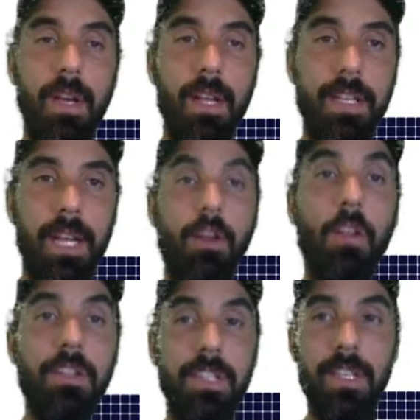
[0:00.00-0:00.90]

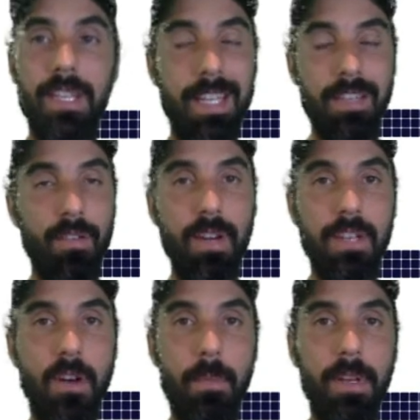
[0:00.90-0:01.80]
technology that is already
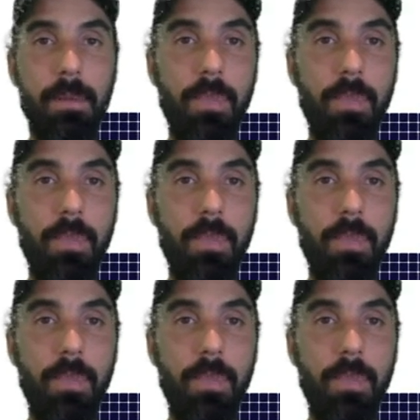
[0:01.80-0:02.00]
dominant?